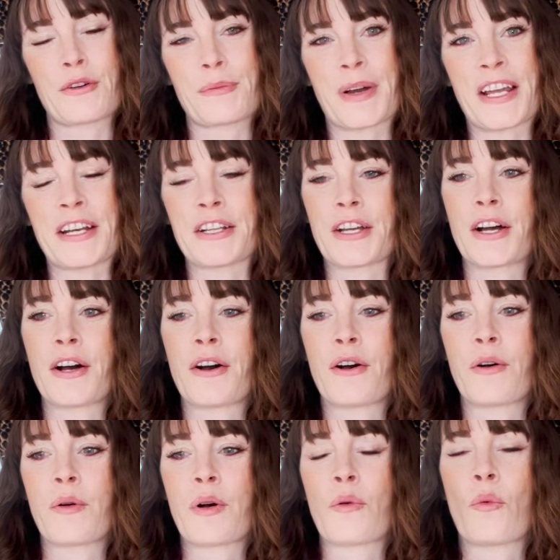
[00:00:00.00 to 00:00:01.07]
might
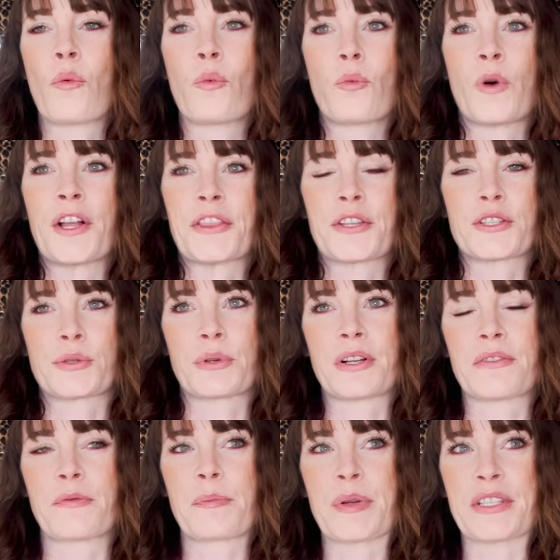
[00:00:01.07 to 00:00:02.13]
go, what the sort
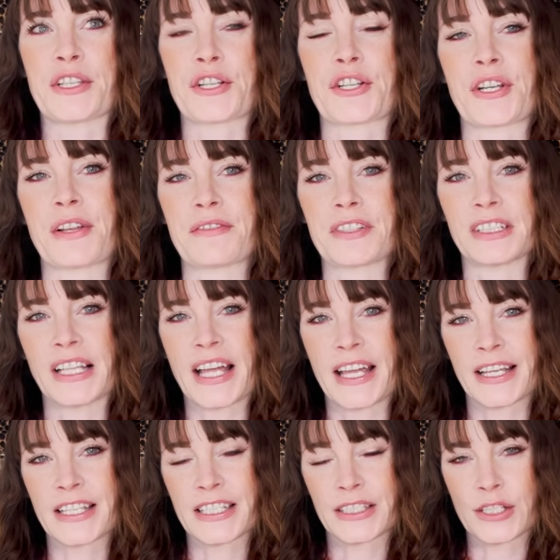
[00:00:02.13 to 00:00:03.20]
of position of the
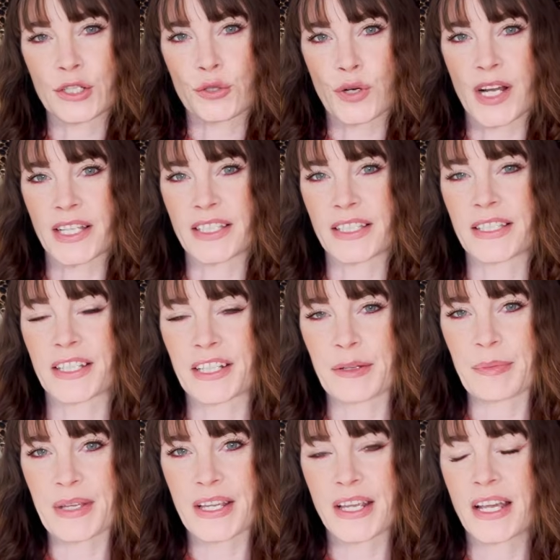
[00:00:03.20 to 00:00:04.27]
legs and the dress is gonna
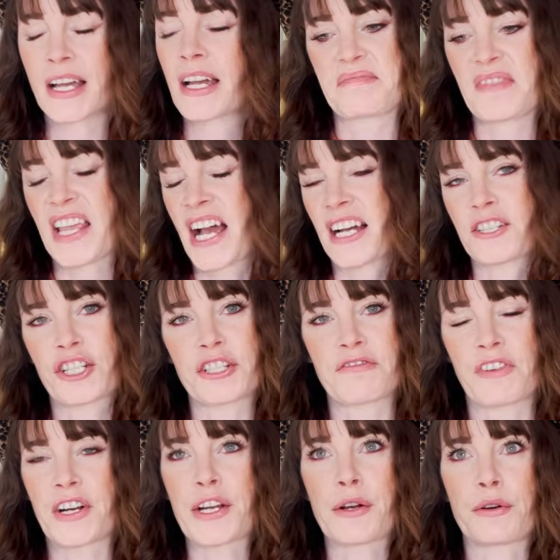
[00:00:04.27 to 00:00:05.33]
be. Yeah, just
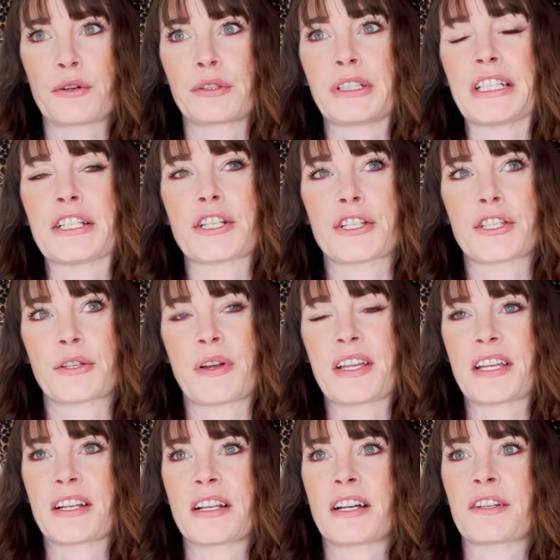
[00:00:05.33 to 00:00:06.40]
very crudely, just so I
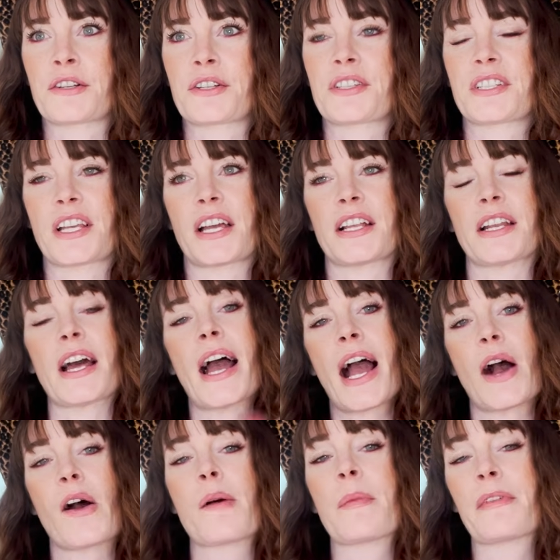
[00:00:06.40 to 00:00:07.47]
can understand
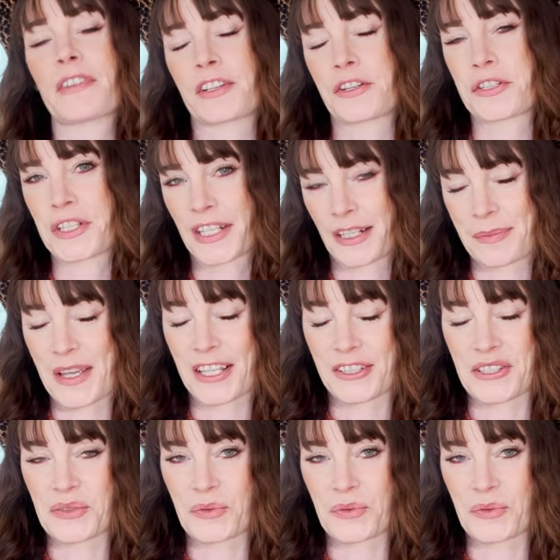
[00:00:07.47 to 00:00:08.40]
how I'm eventually gonna make this